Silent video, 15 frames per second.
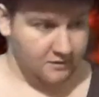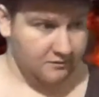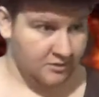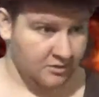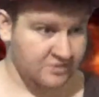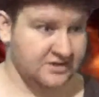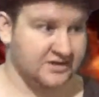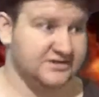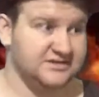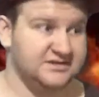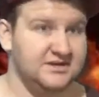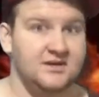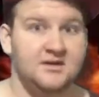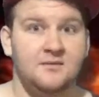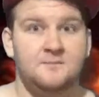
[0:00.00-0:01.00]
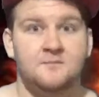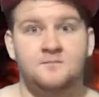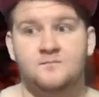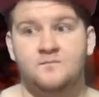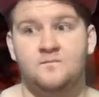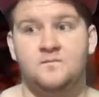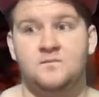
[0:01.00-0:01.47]
and see
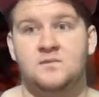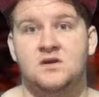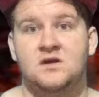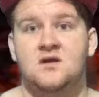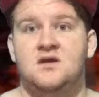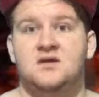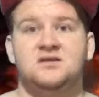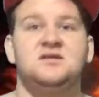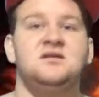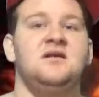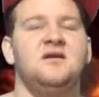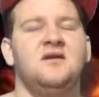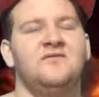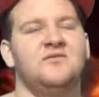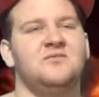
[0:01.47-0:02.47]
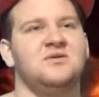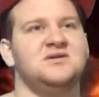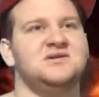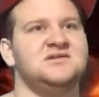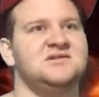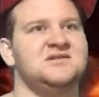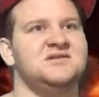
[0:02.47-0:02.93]
like if the
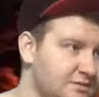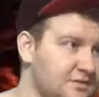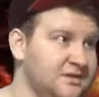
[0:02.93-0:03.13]
person does.